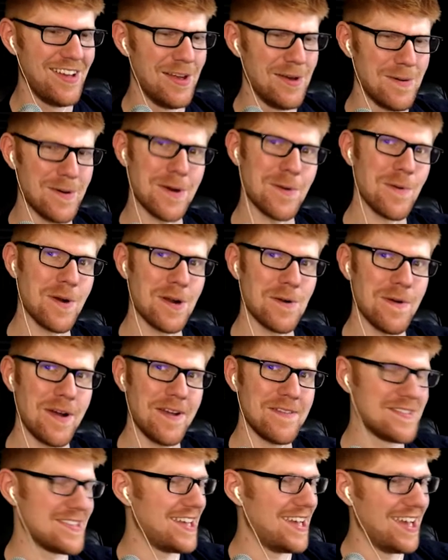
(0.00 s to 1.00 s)
What a weird way
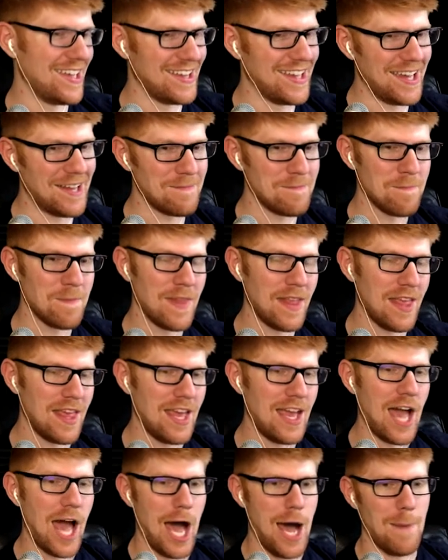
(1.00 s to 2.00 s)
of saying
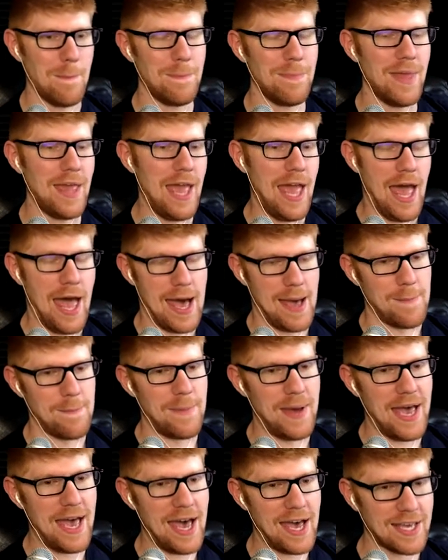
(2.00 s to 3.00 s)
that. I'm
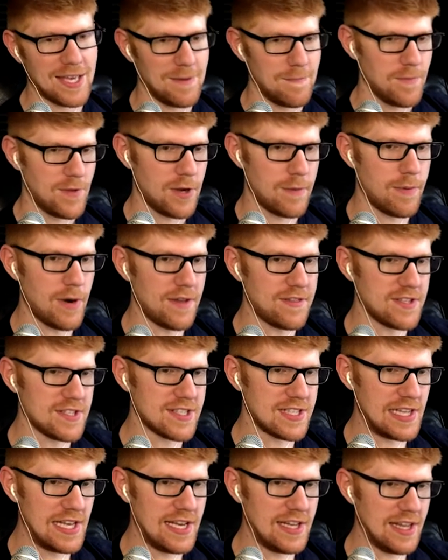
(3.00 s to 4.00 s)
back. Her breath is
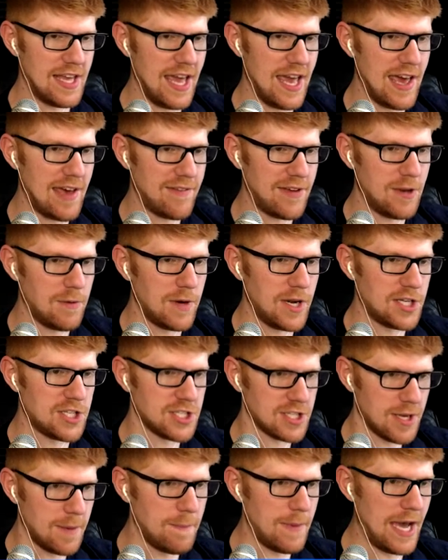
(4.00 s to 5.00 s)
slightly heavy,
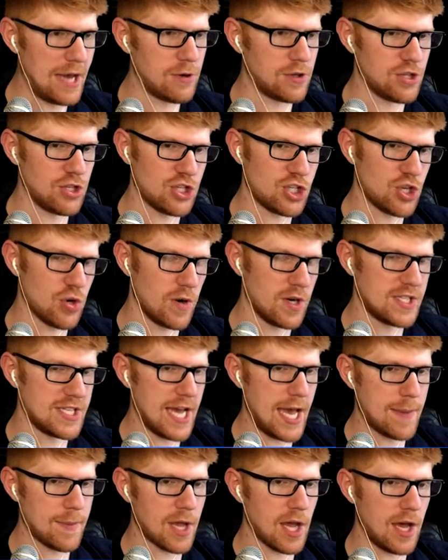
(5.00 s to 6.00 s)
which, combined with her short
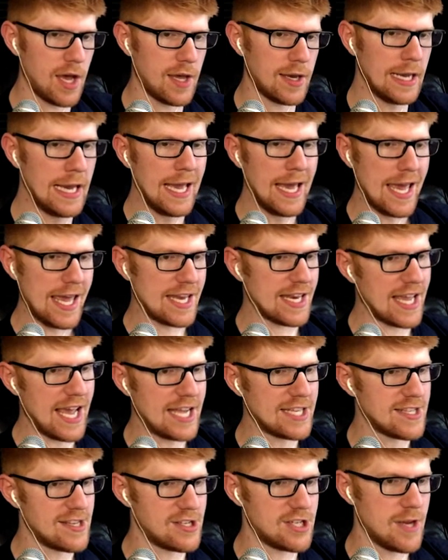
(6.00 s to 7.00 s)
time gone,
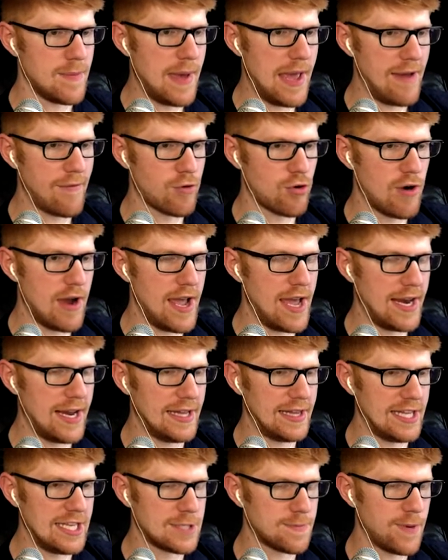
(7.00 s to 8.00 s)
indicates that she may have ran
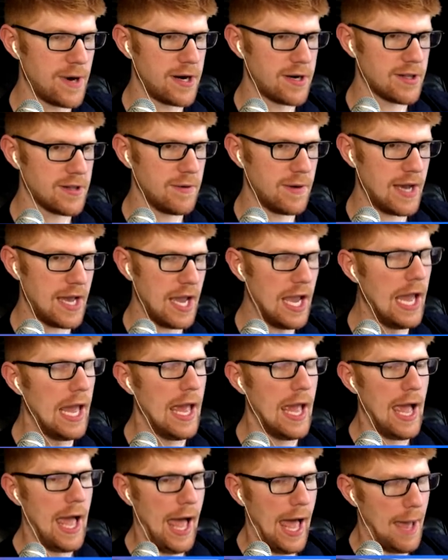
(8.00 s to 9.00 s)
at least part of the way.
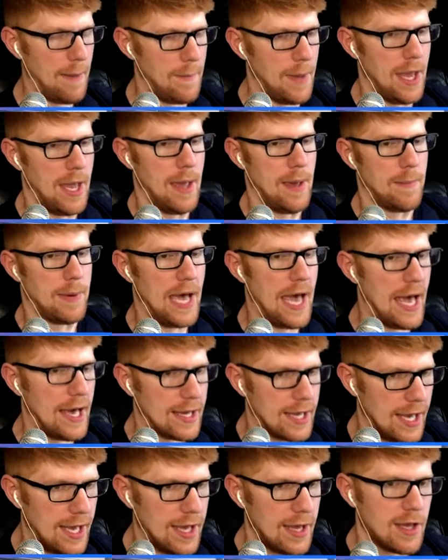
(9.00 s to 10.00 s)
I'm
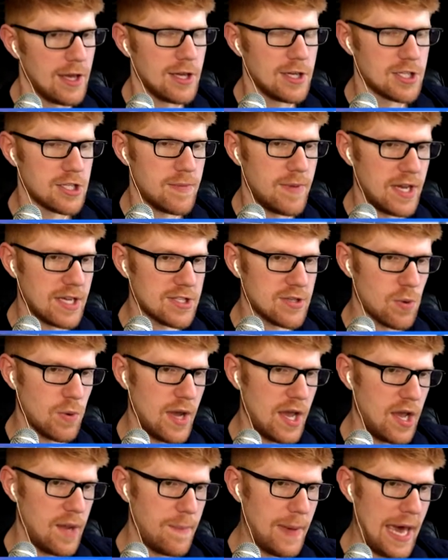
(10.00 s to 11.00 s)
back. She makes her
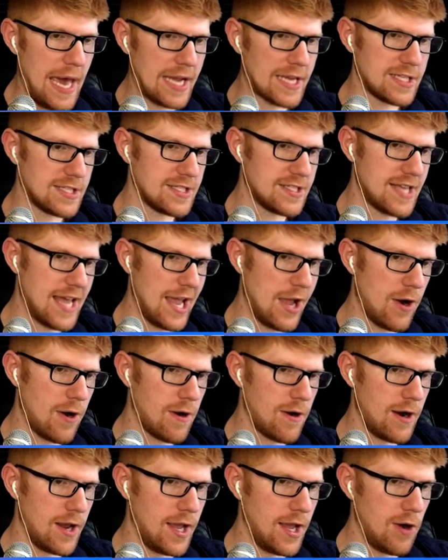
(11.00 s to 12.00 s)
way back to
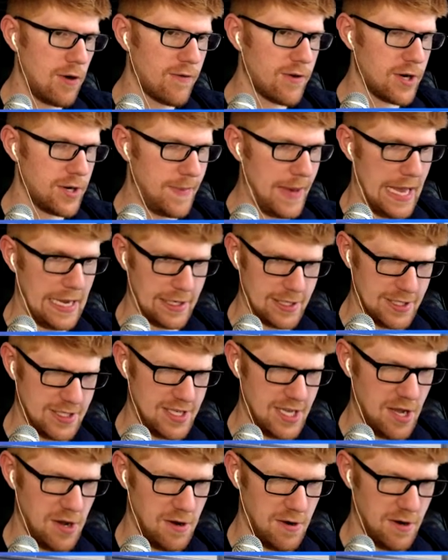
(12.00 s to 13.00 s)
Sayori,
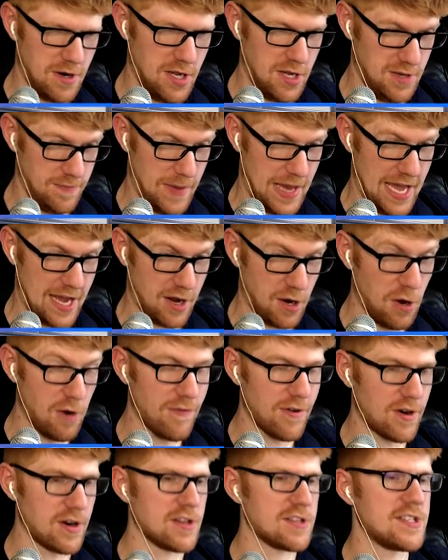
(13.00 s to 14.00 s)
back
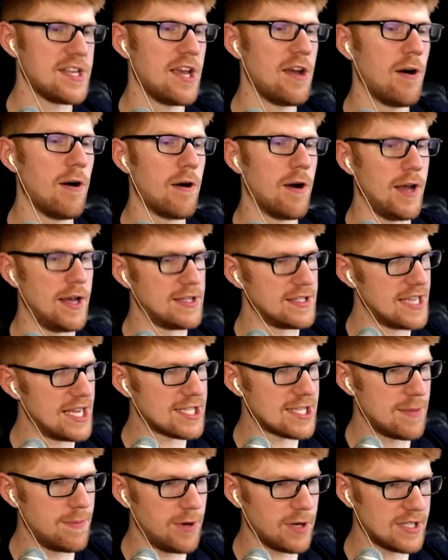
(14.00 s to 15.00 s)
over to Sayori, and sets
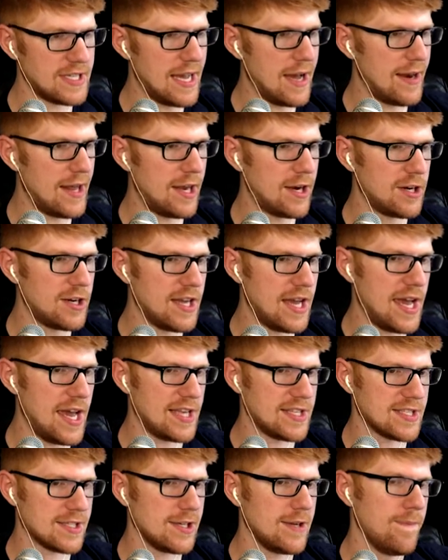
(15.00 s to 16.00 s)
the book down on her
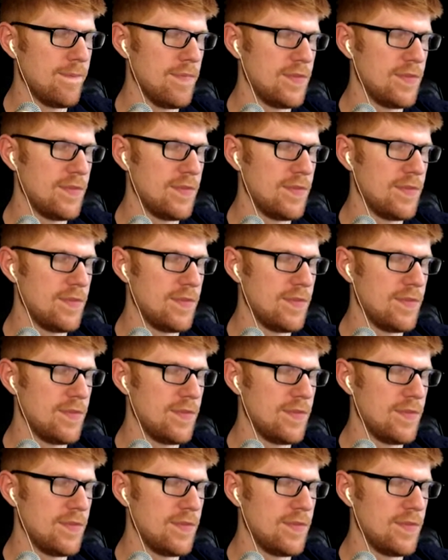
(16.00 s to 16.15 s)
desk.